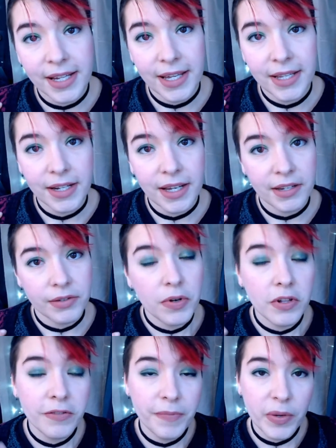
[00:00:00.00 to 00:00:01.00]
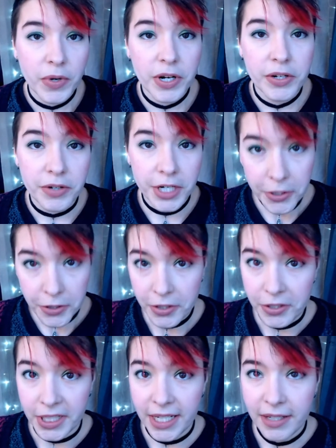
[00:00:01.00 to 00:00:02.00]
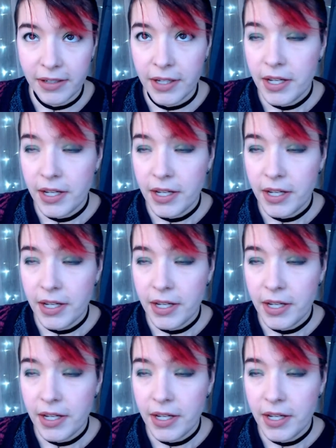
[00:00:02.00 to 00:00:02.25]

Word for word: and I do all of my work traditionally,